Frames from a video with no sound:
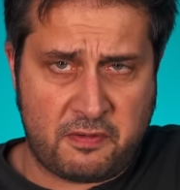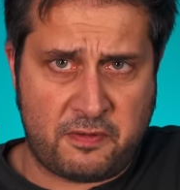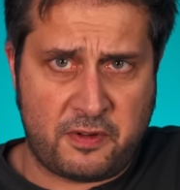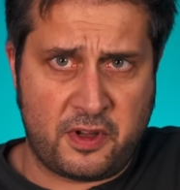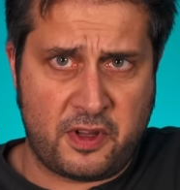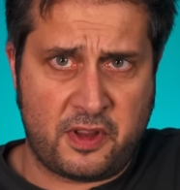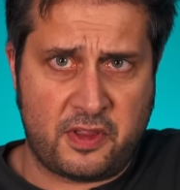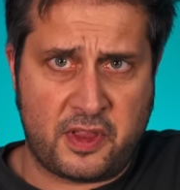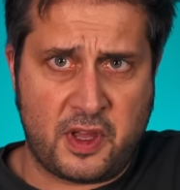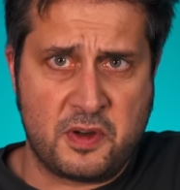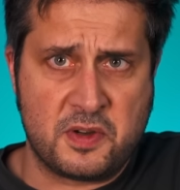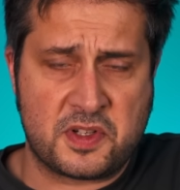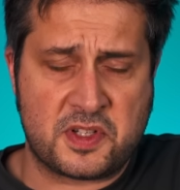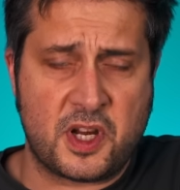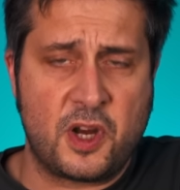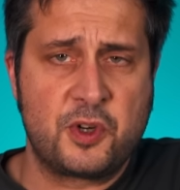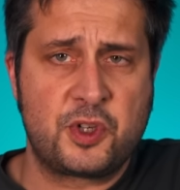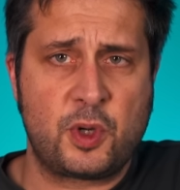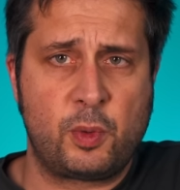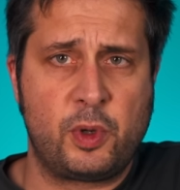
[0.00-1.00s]
for those
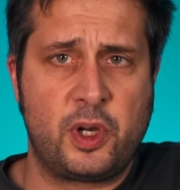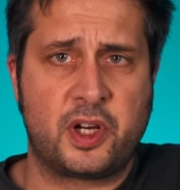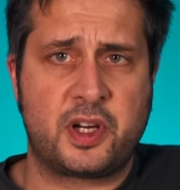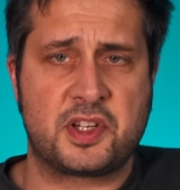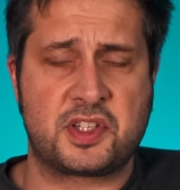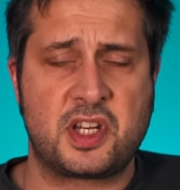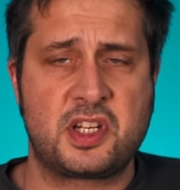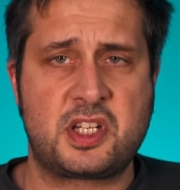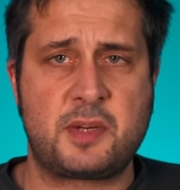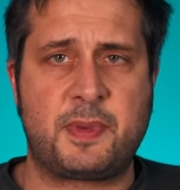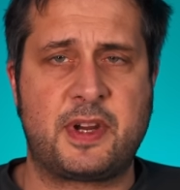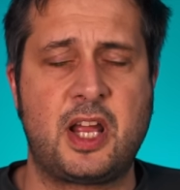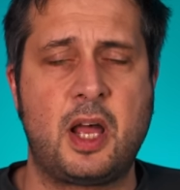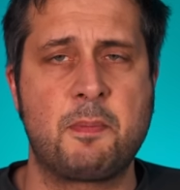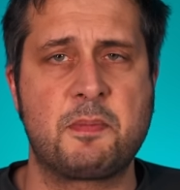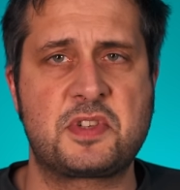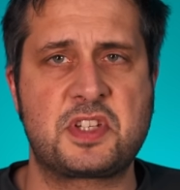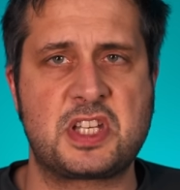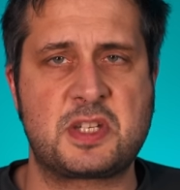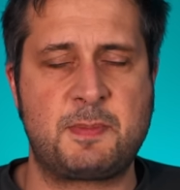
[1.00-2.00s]
social workers to
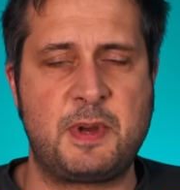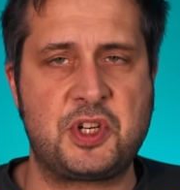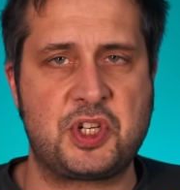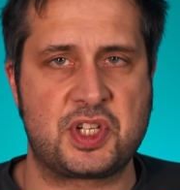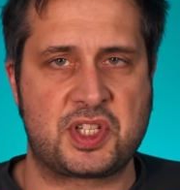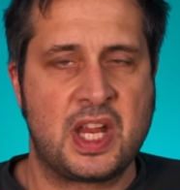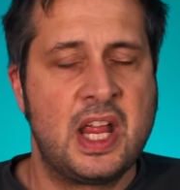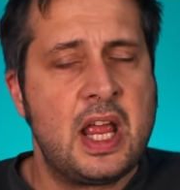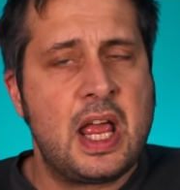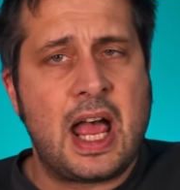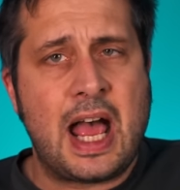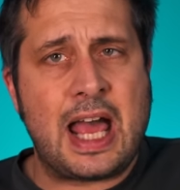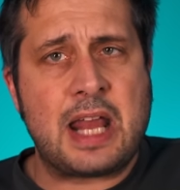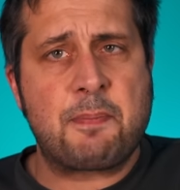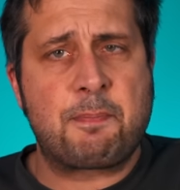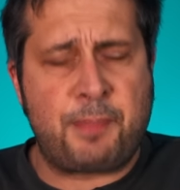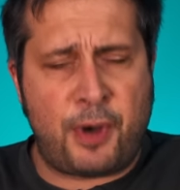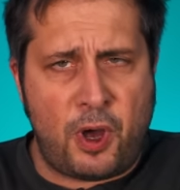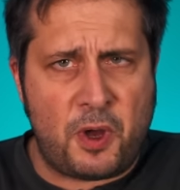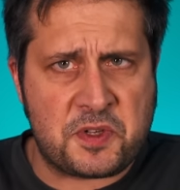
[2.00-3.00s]
become suspicious
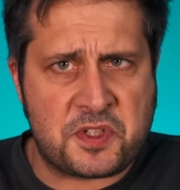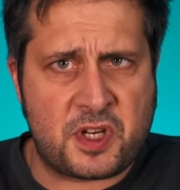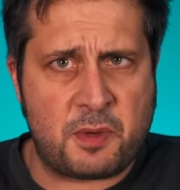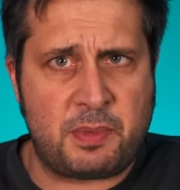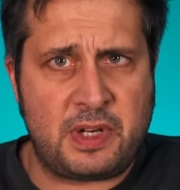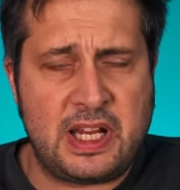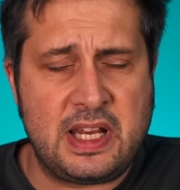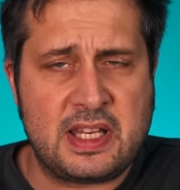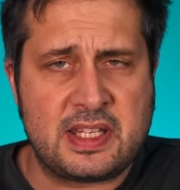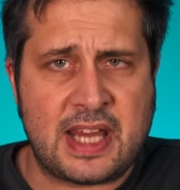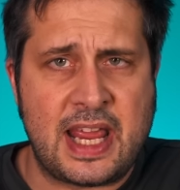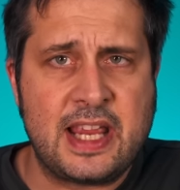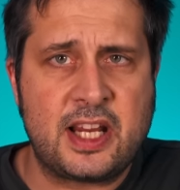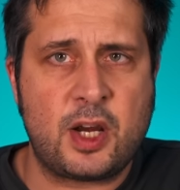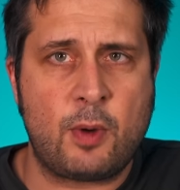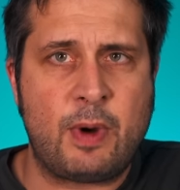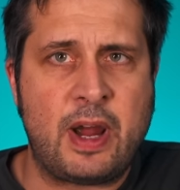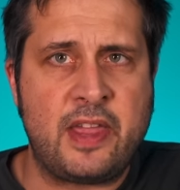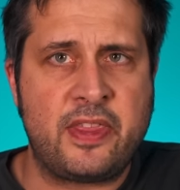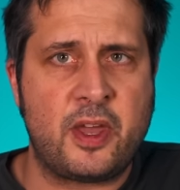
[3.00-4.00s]
and possibly take
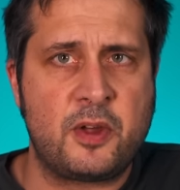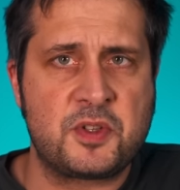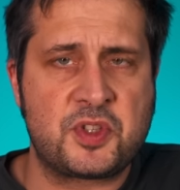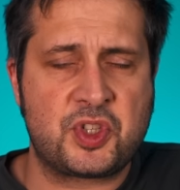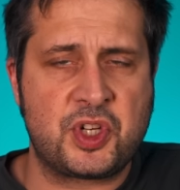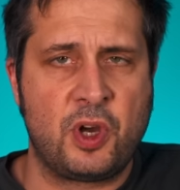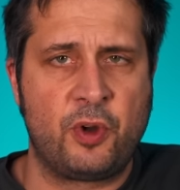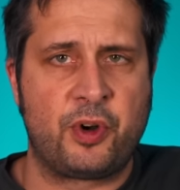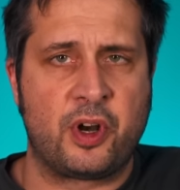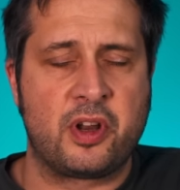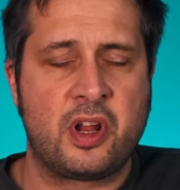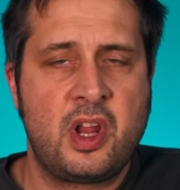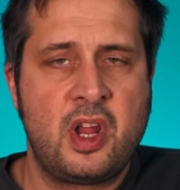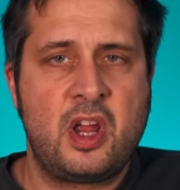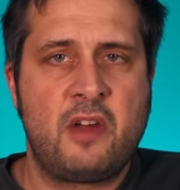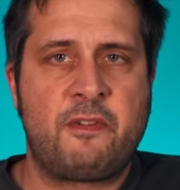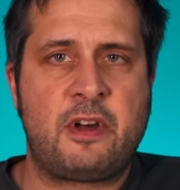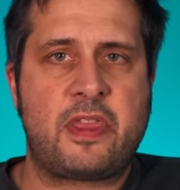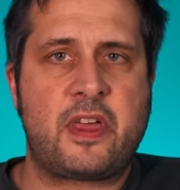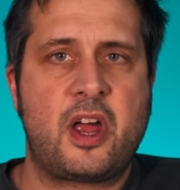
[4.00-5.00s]
away those children
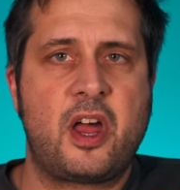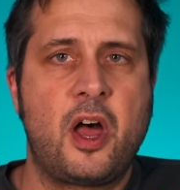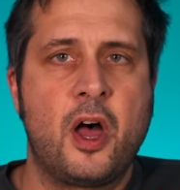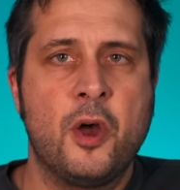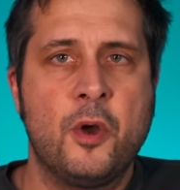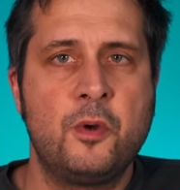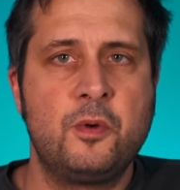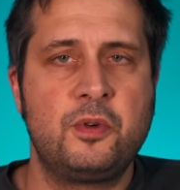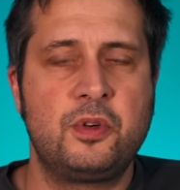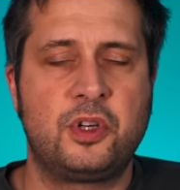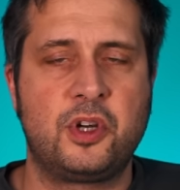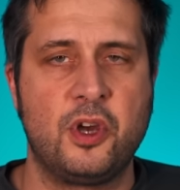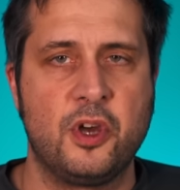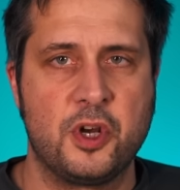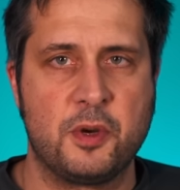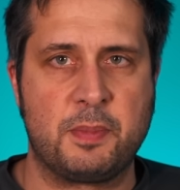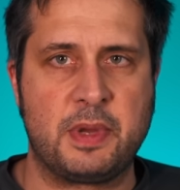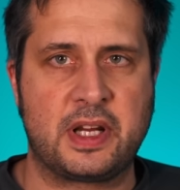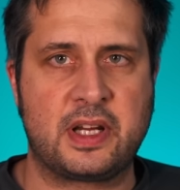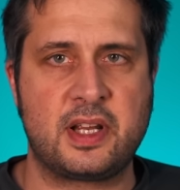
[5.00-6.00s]
for their own
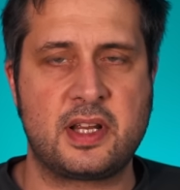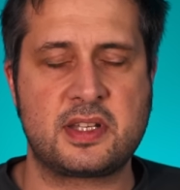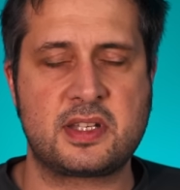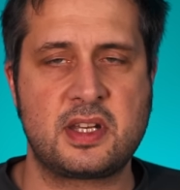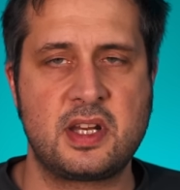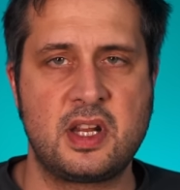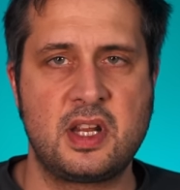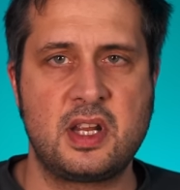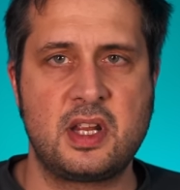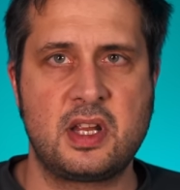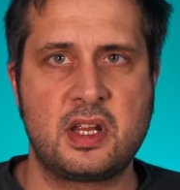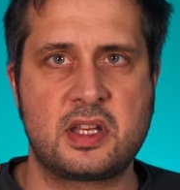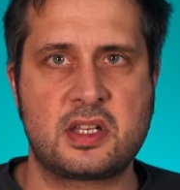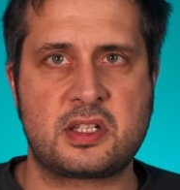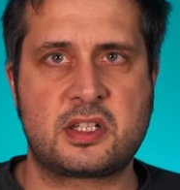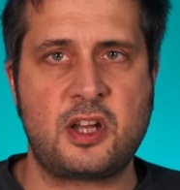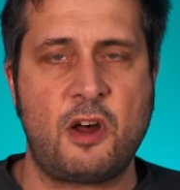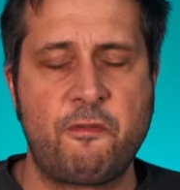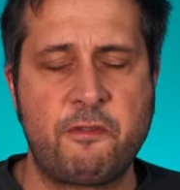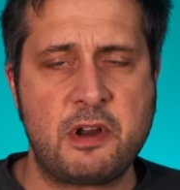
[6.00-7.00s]
good, because
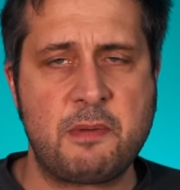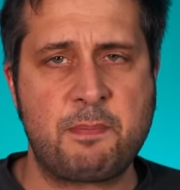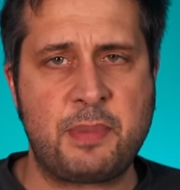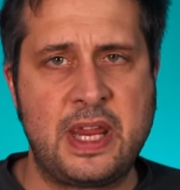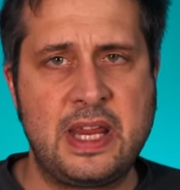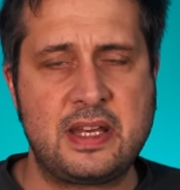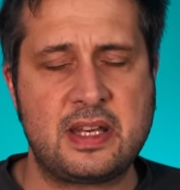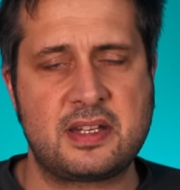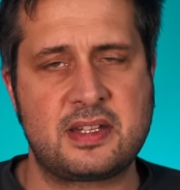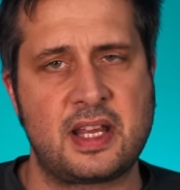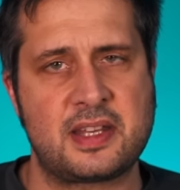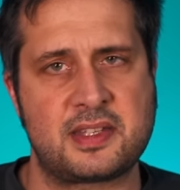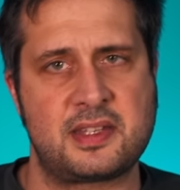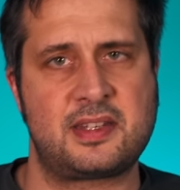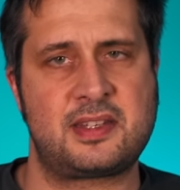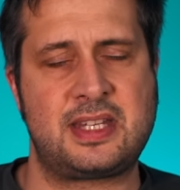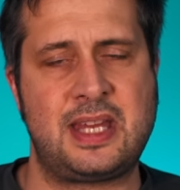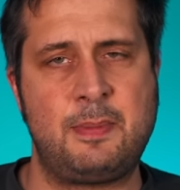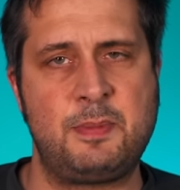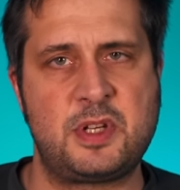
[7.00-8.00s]
Soverign Pete
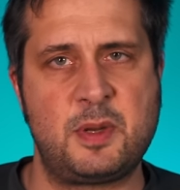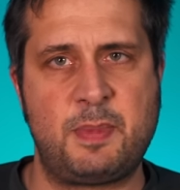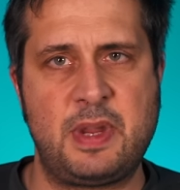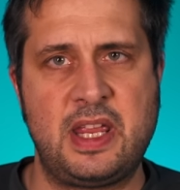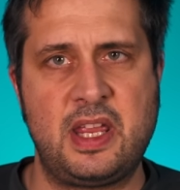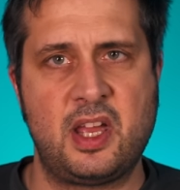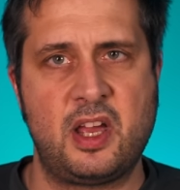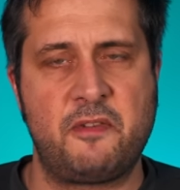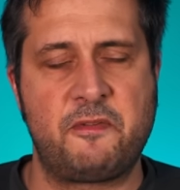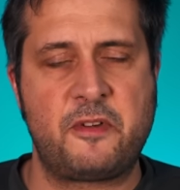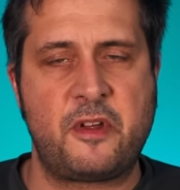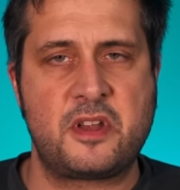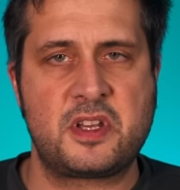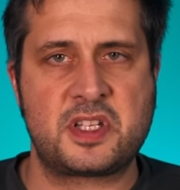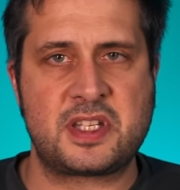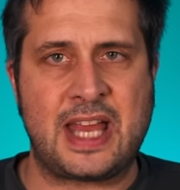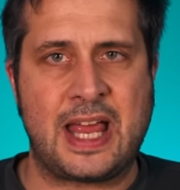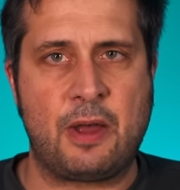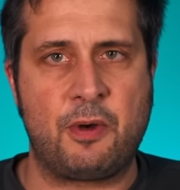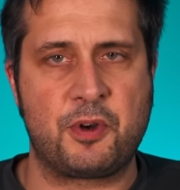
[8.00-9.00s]
doesn't seem to be of
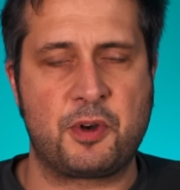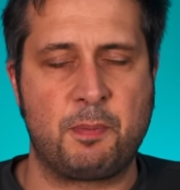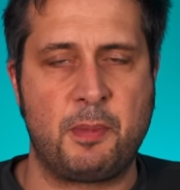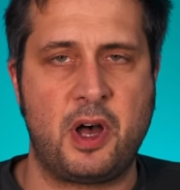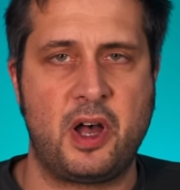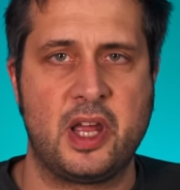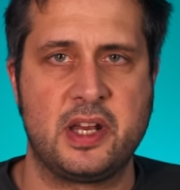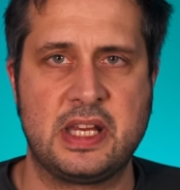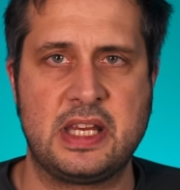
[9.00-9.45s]
sound mind.